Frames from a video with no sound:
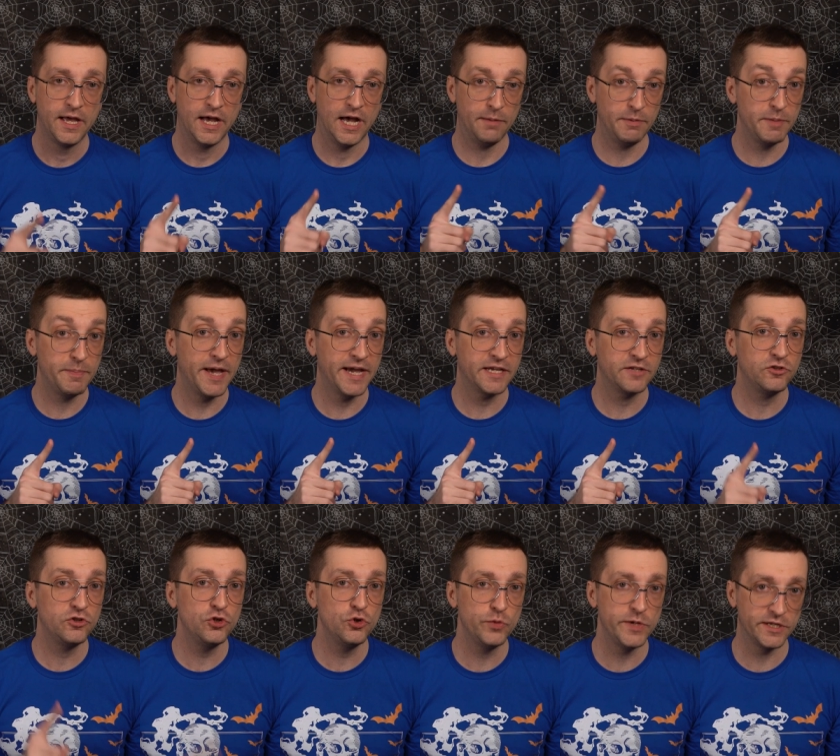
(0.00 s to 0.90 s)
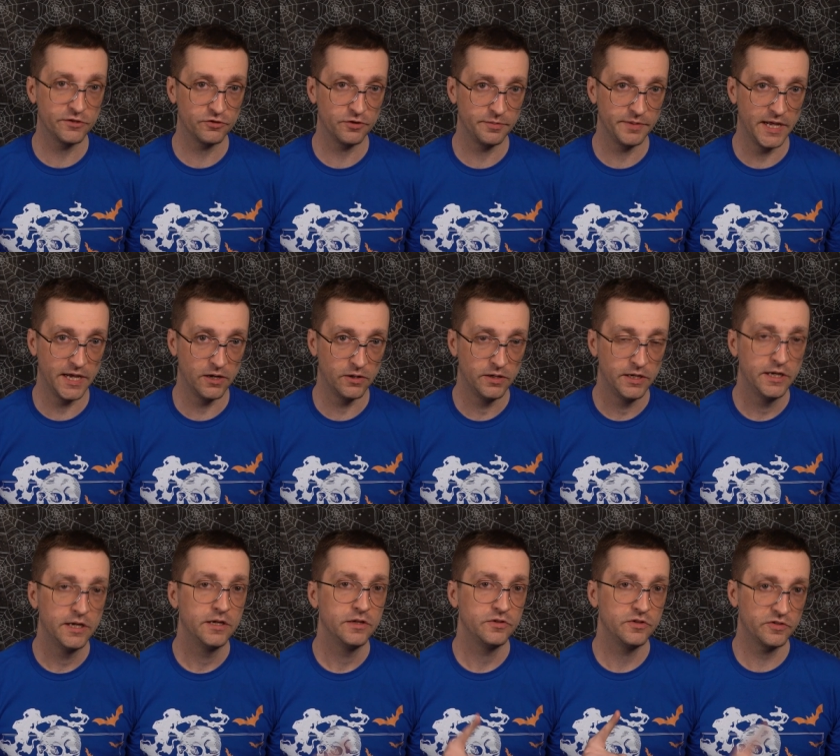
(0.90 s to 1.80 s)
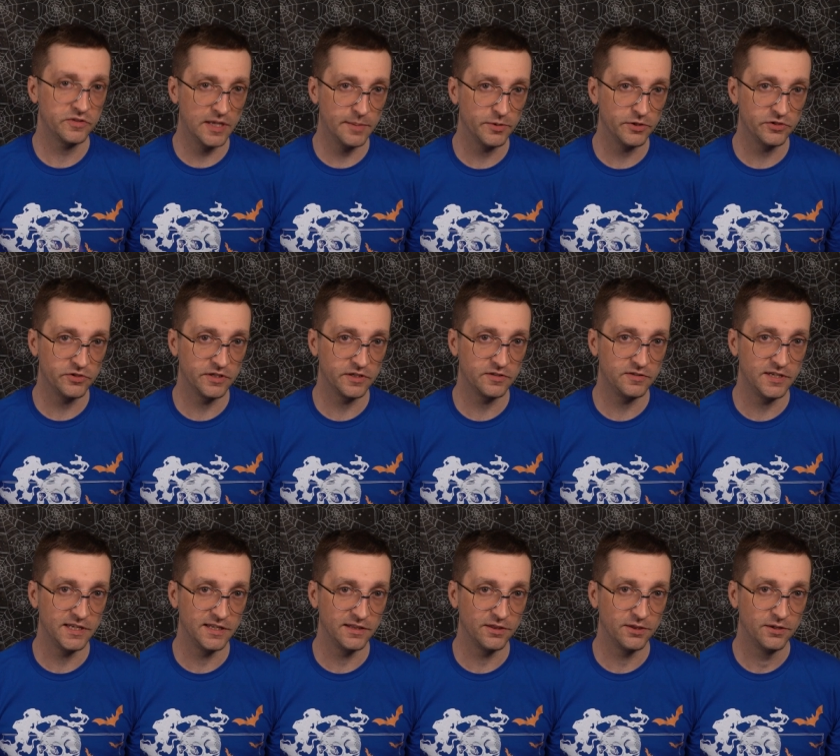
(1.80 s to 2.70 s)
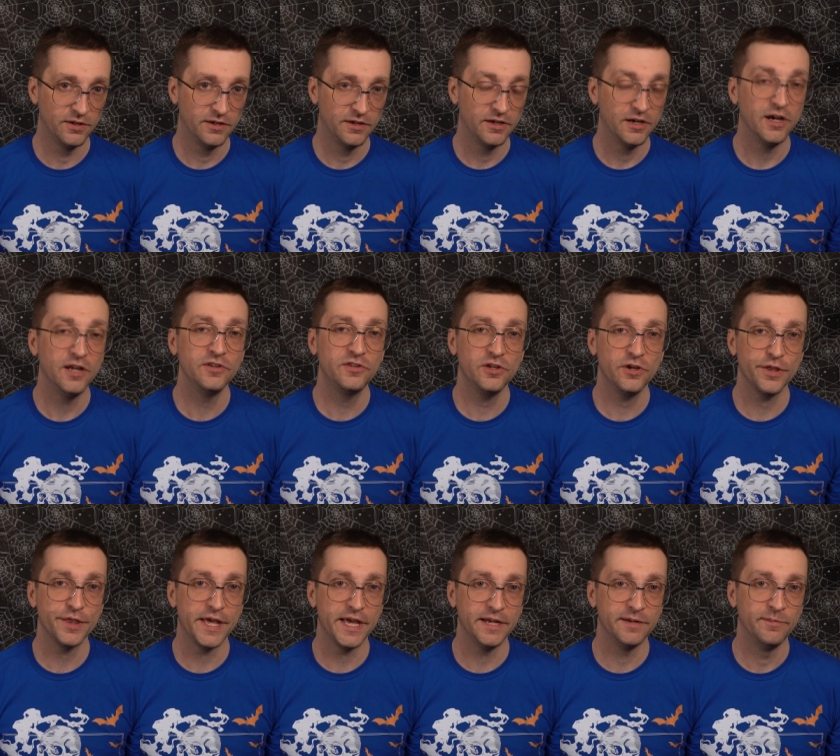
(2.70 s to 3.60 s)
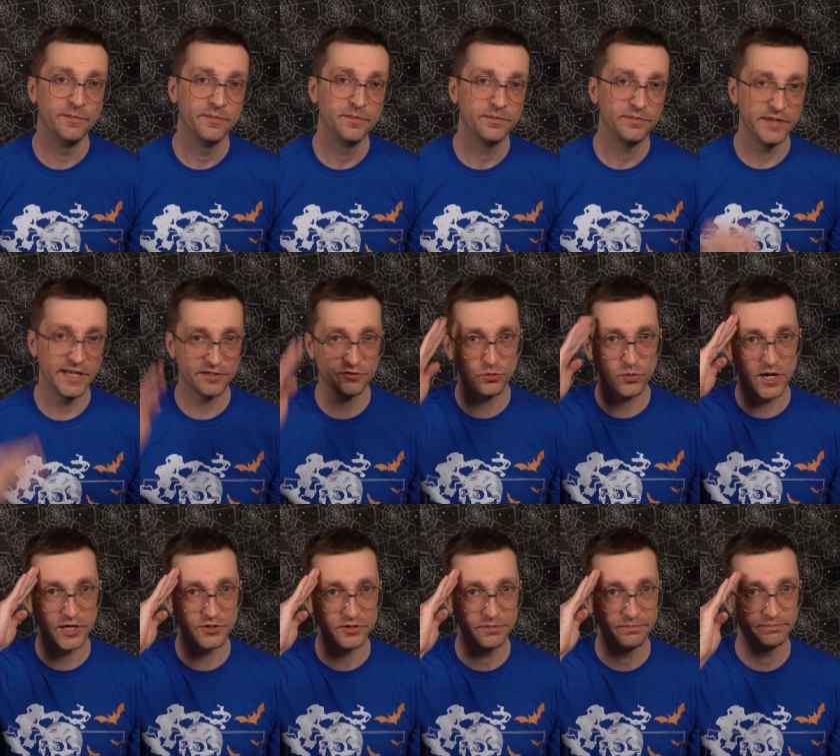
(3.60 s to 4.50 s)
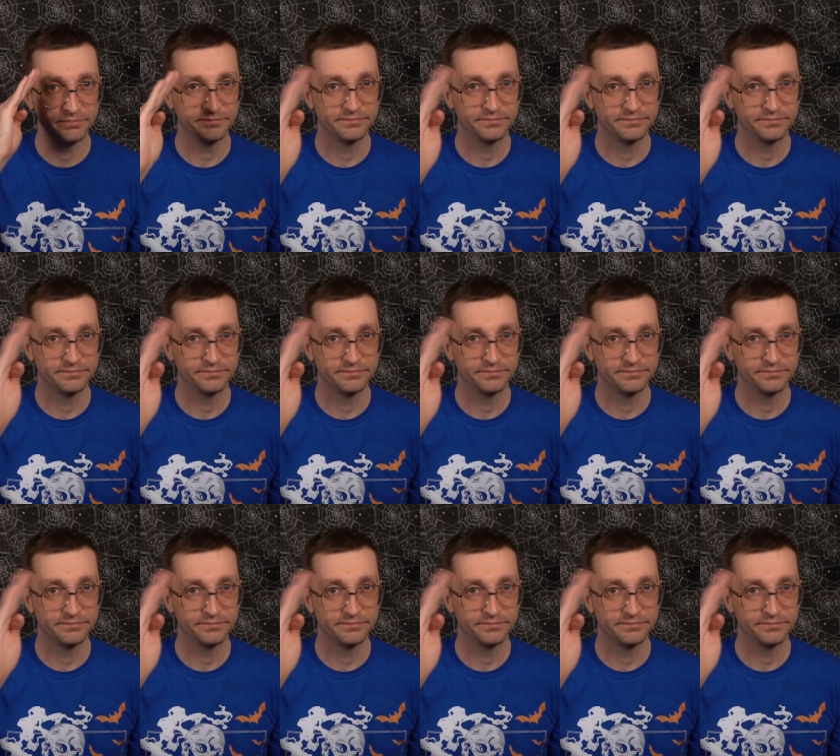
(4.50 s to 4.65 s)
I'll be back two weeks from now, December 16th. Until then, thanks for watching.